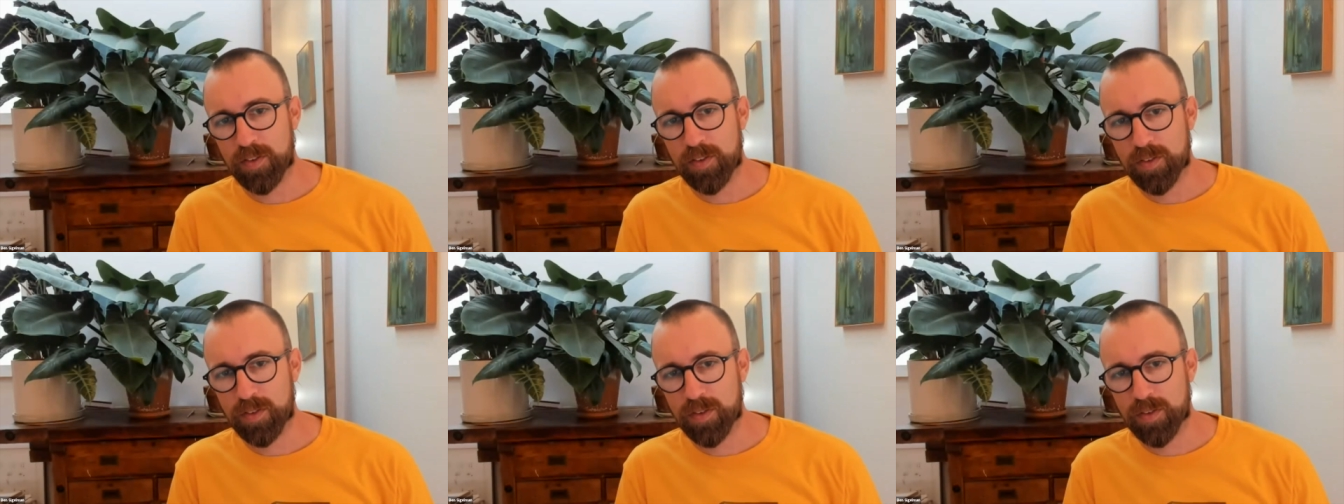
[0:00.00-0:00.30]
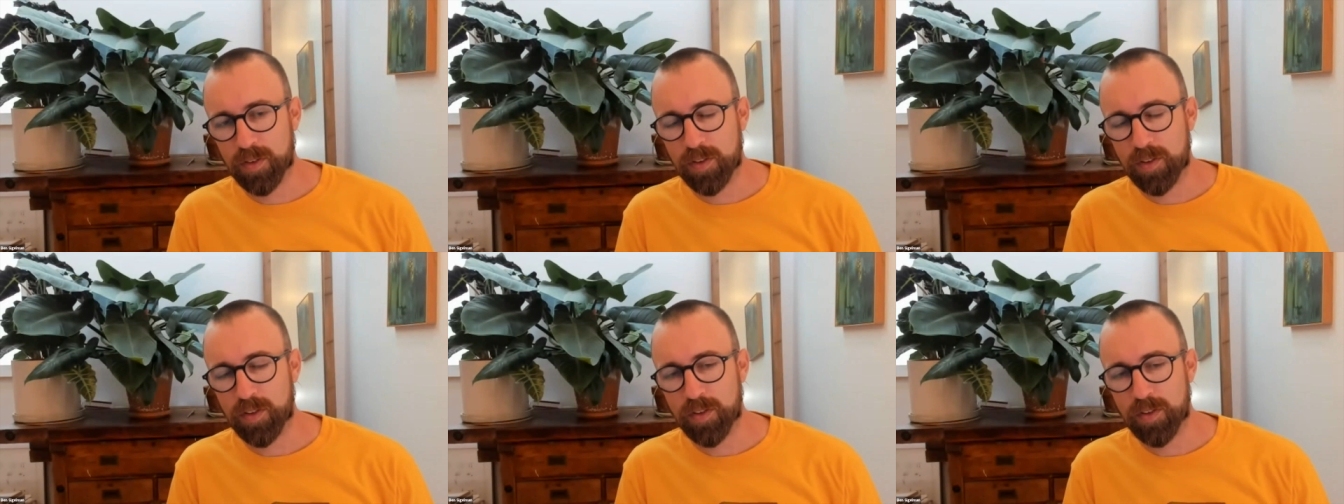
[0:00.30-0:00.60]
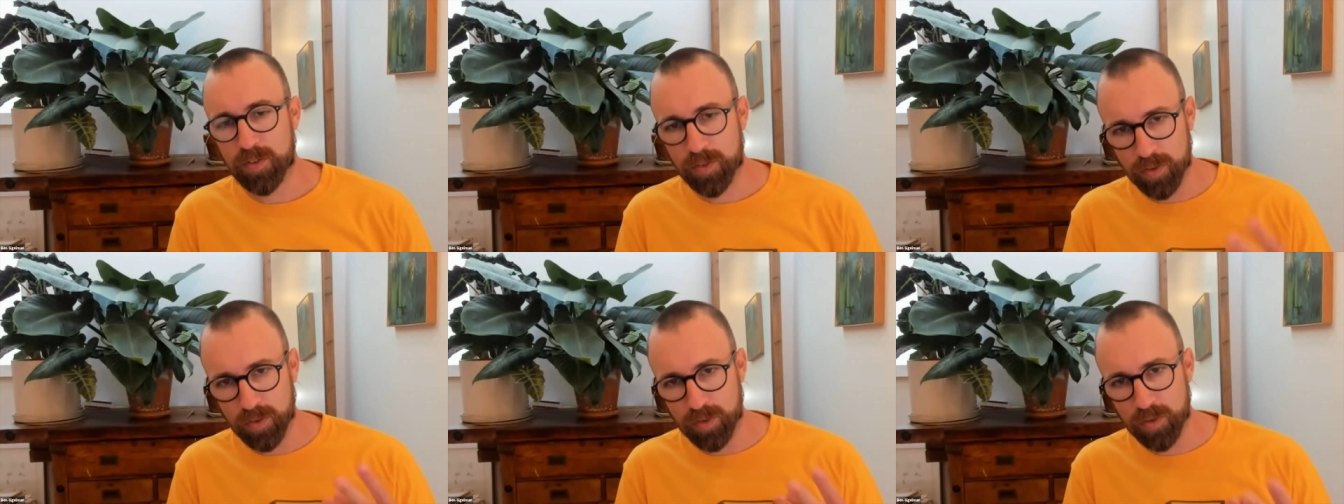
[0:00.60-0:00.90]
there are
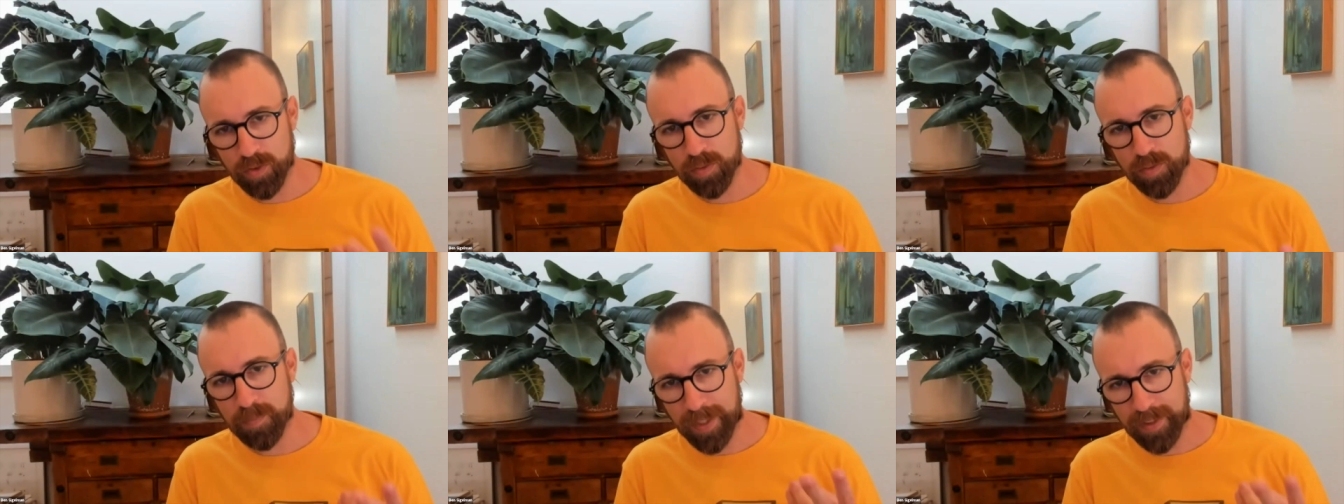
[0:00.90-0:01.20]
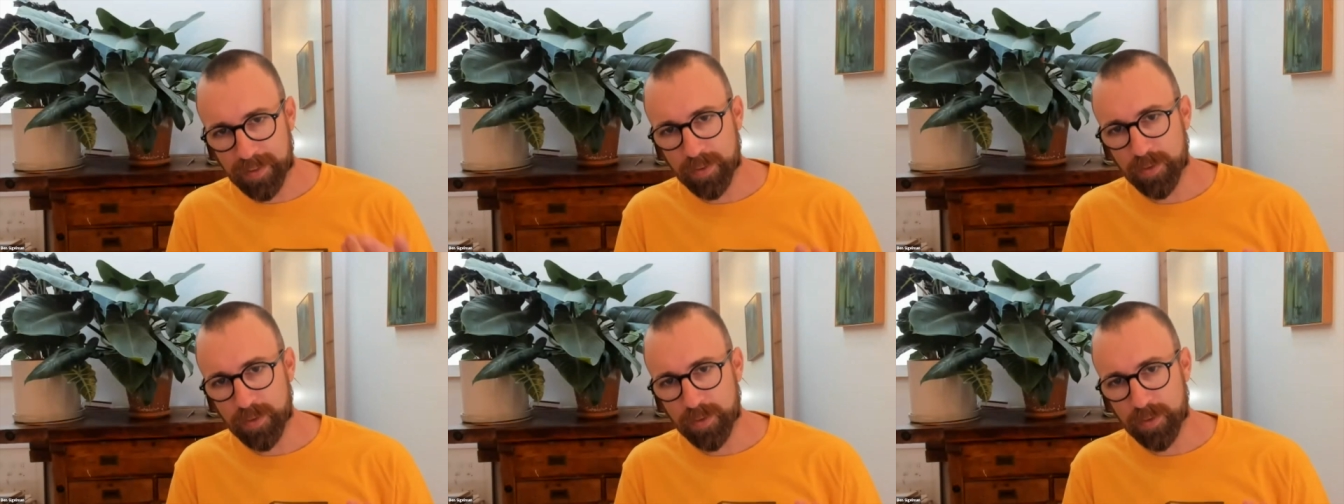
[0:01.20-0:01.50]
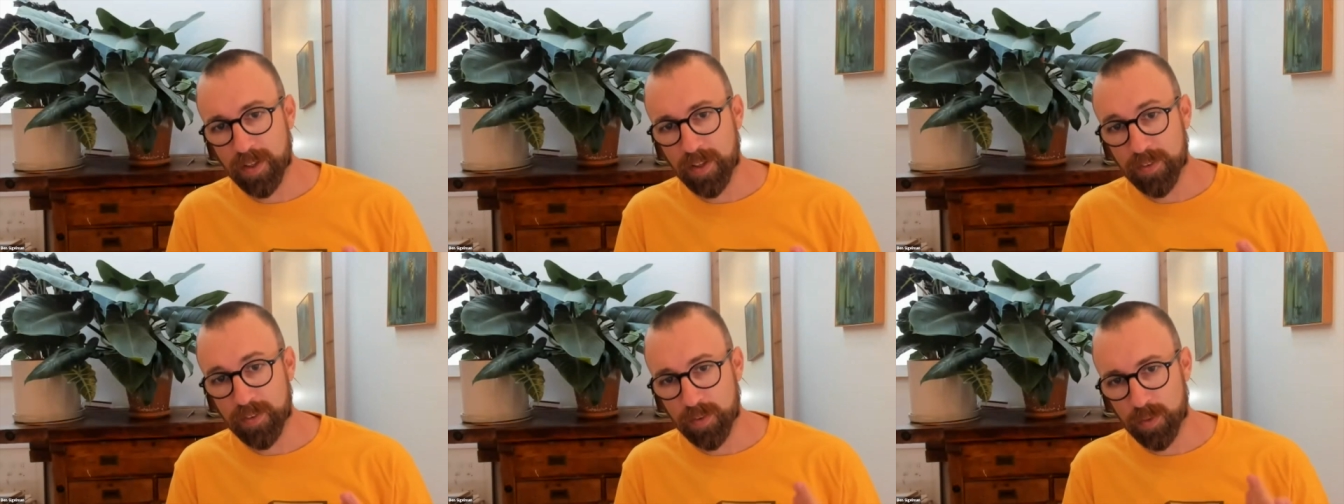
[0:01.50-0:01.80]
two main use
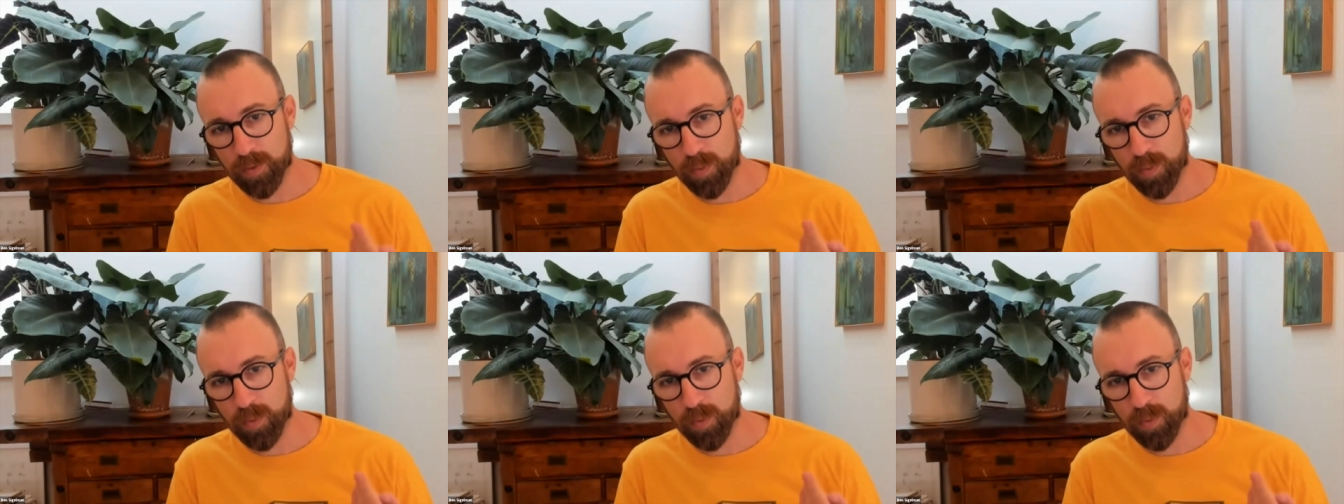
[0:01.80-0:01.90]
cases.